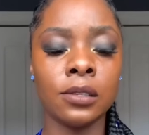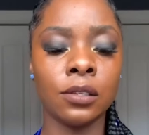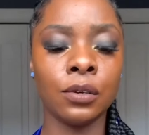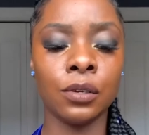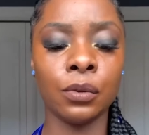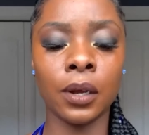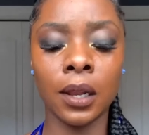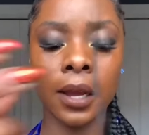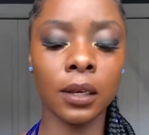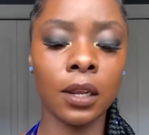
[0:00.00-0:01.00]
You could do
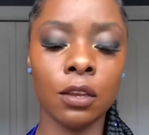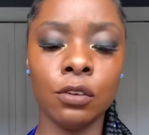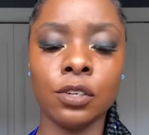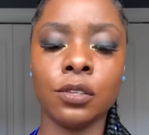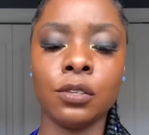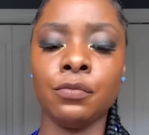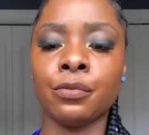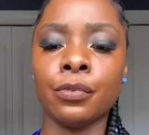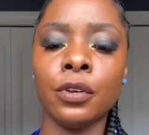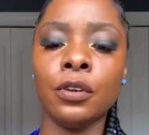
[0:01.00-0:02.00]
eclectic. You could just do,
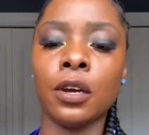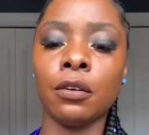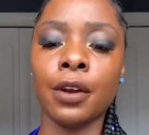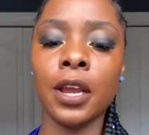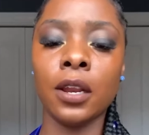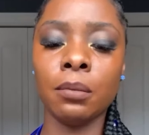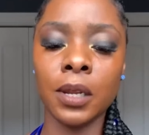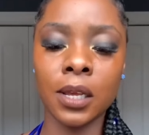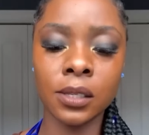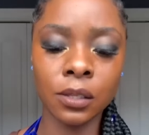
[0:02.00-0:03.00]
you know,
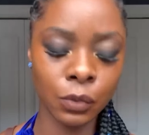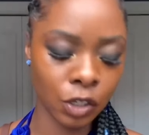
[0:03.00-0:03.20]
randomness, which